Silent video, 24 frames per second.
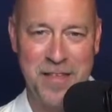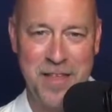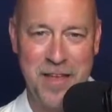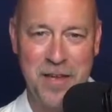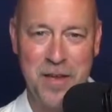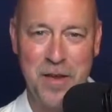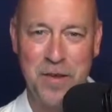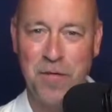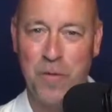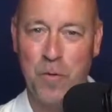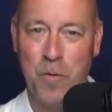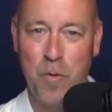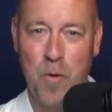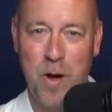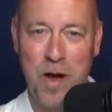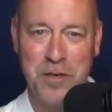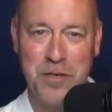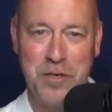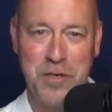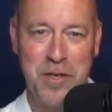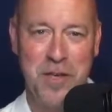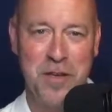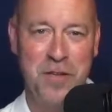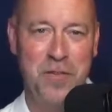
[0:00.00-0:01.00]
Thank you for
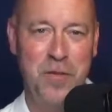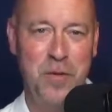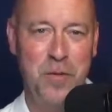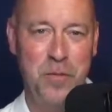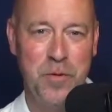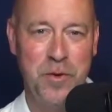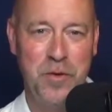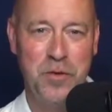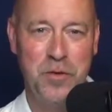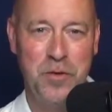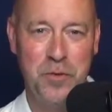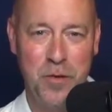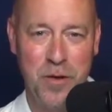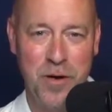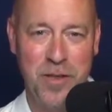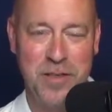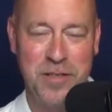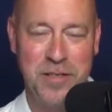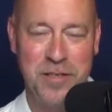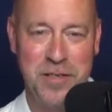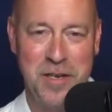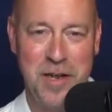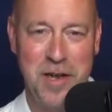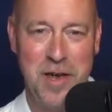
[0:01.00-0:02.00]
watching. If you enjoy
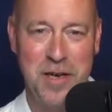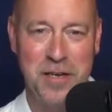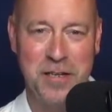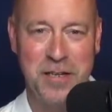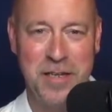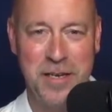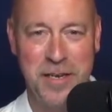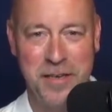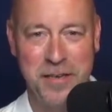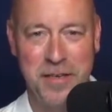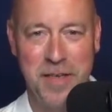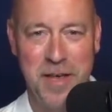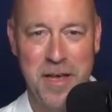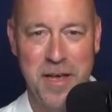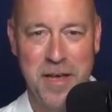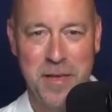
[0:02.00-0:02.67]
this content,